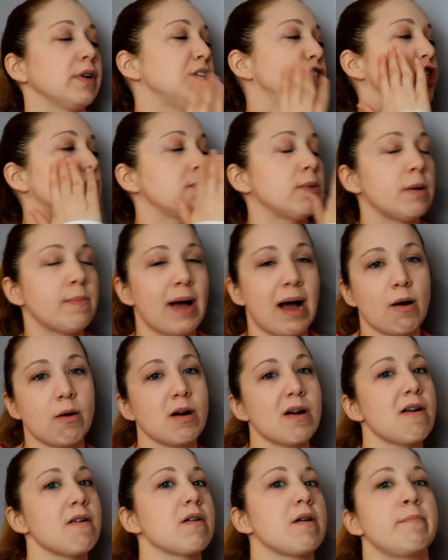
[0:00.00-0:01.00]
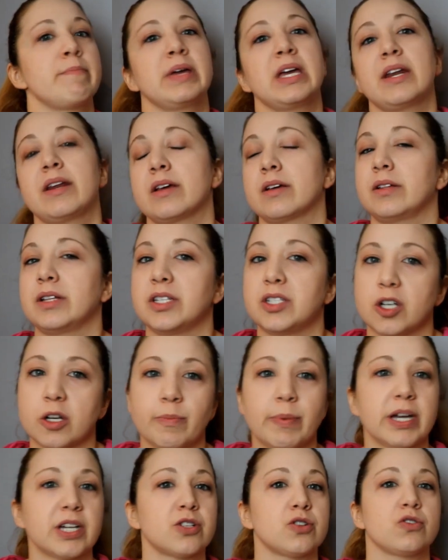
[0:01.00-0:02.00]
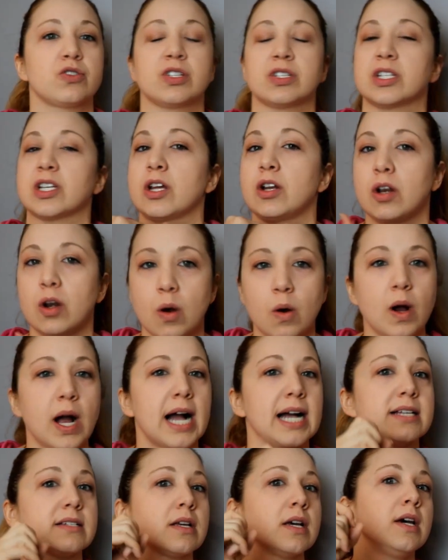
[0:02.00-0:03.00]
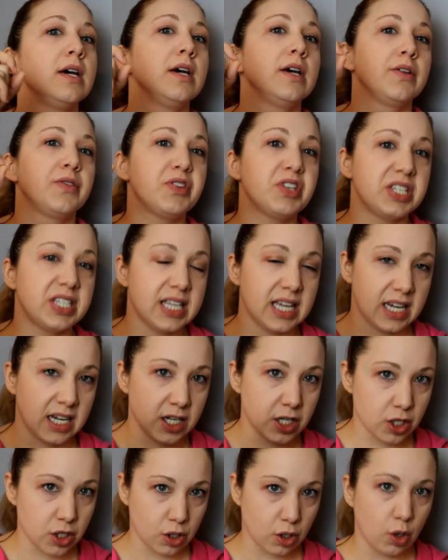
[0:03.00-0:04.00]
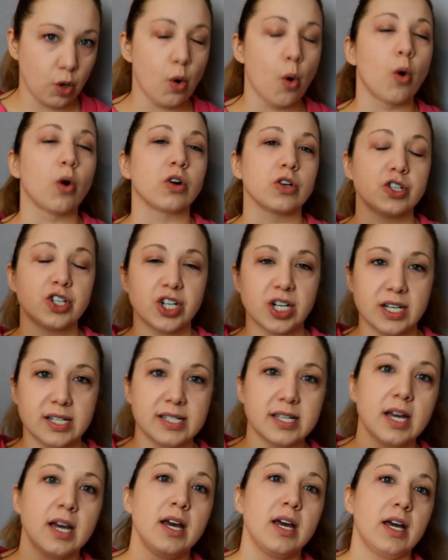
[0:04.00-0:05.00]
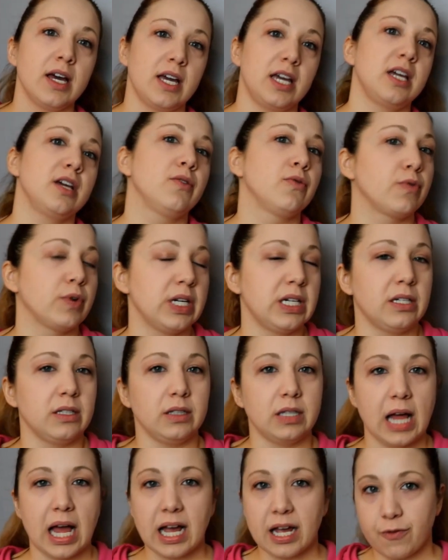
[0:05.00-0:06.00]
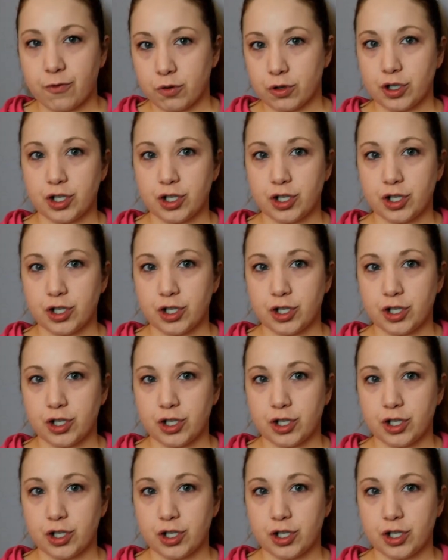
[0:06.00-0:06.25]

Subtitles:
Ranger Command Power Hour immediately took pictures and said, no, guys, this thing is gorgeous in real life.